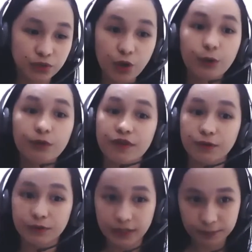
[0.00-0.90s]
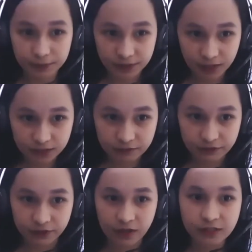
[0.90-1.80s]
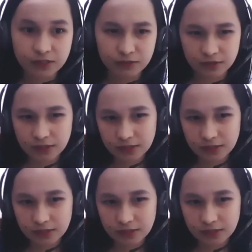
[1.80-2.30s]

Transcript: know if they're really productive or not. So that's a